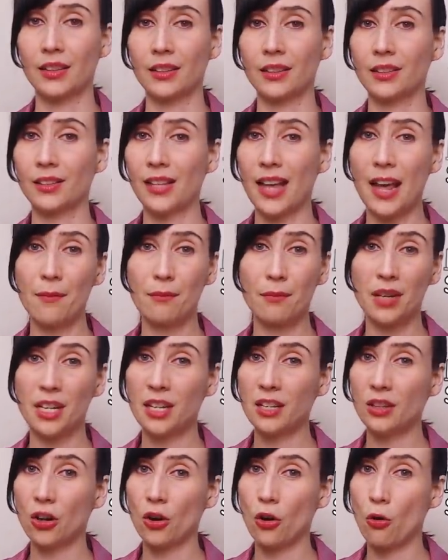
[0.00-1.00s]
Does that
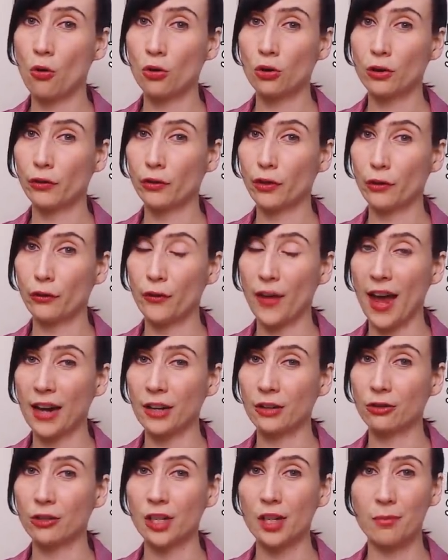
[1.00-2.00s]
mean the owner of the
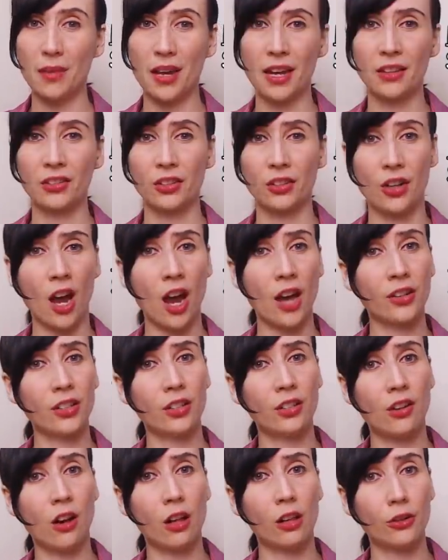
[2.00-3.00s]
factory makes
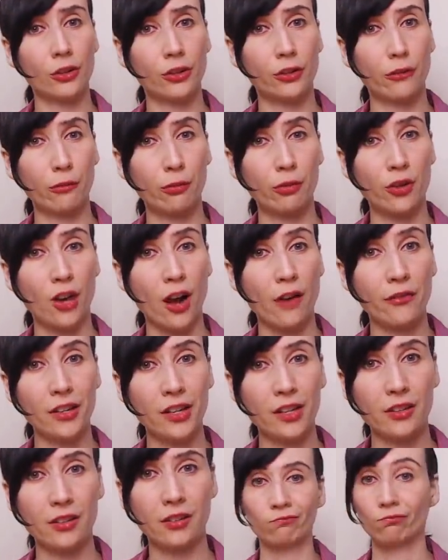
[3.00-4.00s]
$90 of
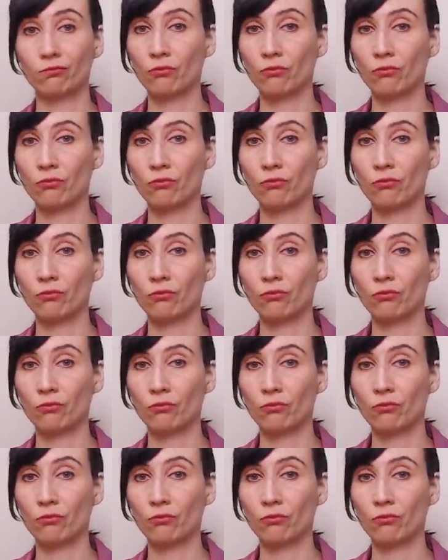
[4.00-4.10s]
profit?